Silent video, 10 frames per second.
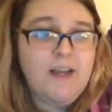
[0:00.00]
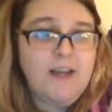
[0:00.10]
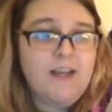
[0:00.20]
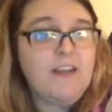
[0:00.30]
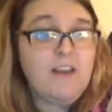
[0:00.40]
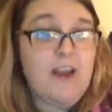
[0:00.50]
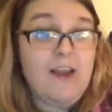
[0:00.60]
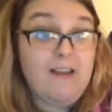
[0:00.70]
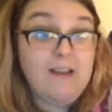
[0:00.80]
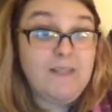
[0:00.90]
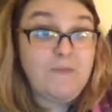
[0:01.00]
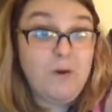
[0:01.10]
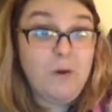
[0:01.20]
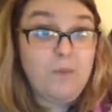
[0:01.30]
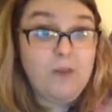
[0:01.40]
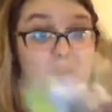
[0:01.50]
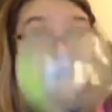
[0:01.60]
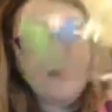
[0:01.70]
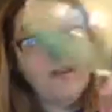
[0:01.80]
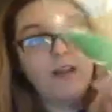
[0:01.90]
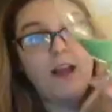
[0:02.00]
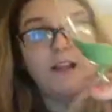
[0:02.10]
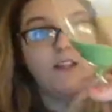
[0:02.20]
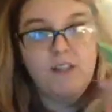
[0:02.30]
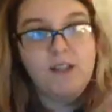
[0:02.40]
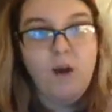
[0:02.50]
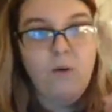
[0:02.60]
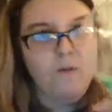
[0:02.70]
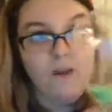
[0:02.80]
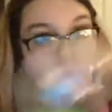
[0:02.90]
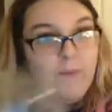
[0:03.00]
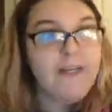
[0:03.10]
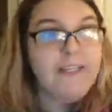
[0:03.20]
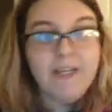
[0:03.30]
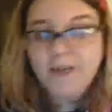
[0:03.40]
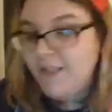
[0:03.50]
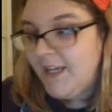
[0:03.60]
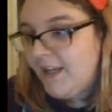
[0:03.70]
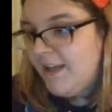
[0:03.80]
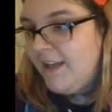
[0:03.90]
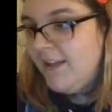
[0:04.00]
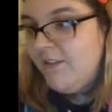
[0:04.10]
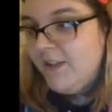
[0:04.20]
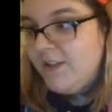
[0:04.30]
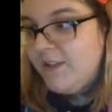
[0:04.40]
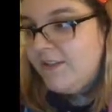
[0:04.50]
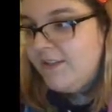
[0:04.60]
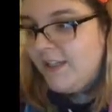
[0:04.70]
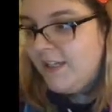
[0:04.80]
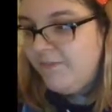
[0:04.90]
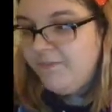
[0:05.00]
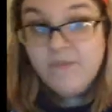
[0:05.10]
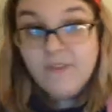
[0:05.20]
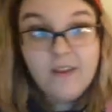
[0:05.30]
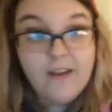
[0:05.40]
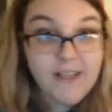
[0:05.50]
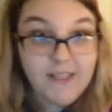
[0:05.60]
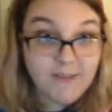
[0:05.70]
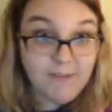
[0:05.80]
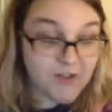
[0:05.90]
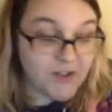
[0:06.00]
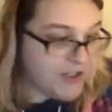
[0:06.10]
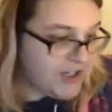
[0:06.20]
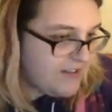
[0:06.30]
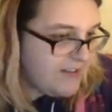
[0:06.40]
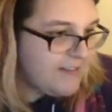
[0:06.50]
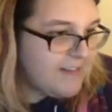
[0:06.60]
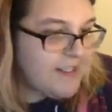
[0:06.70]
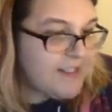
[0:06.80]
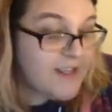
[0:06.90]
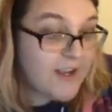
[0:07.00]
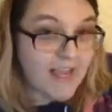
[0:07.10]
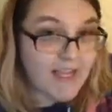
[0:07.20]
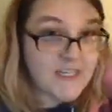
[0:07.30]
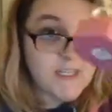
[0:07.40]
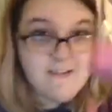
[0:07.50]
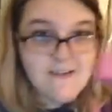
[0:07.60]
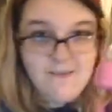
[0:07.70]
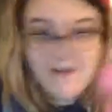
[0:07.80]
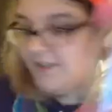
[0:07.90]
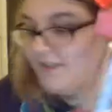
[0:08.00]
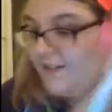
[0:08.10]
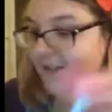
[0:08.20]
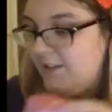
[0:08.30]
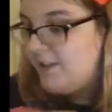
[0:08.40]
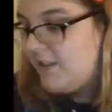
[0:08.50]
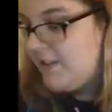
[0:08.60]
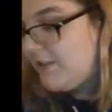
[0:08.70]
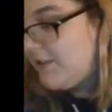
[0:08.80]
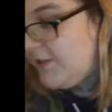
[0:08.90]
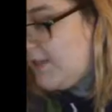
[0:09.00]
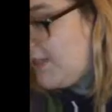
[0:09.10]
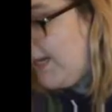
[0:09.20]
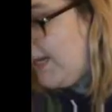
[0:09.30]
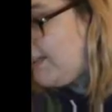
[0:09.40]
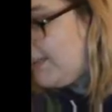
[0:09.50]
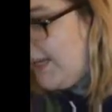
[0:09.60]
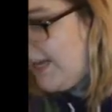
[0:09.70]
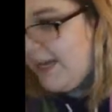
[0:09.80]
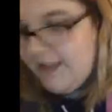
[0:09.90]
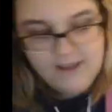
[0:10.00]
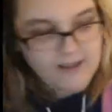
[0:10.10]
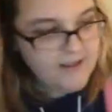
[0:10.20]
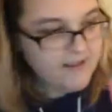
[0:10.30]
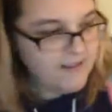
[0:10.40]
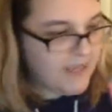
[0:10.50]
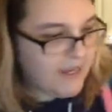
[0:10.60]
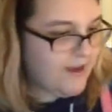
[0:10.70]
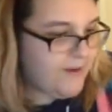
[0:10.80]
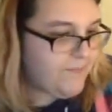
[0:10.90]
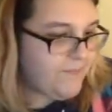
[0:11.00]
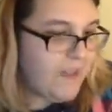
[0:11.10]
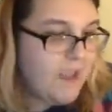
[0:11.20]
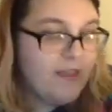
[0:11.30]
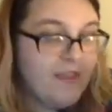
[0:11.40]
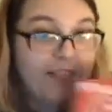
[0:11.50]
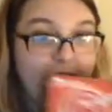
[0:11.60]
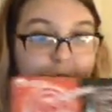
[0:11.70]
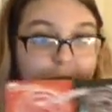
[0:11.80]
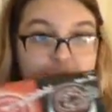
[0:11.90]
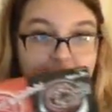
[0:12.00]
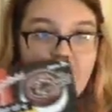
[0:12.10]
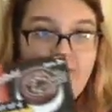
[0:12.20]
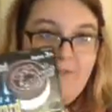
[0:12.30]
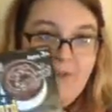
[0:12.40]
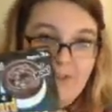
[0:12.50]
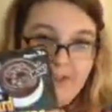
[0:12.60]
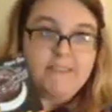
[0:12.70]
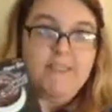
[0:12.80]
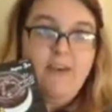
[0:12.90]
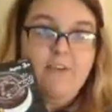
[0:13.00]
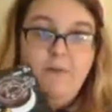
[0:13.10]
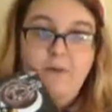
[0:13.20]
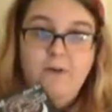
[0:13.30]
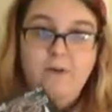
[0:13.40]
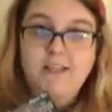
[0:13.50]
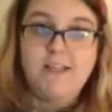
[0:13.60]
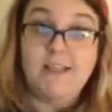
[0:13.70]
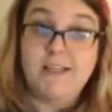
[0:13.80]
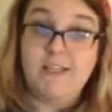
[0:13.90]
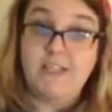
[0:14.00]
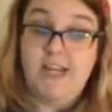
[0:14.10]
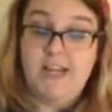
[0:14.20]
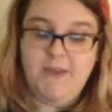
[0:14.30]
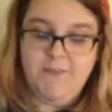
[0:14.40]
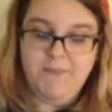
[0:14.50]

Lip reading: And I don't know how long it's for, but I'll find a way to use it. It doesn't, get smashed. So yeah, timers, good things there. They are. This is one of my favourite things that I've bought this year.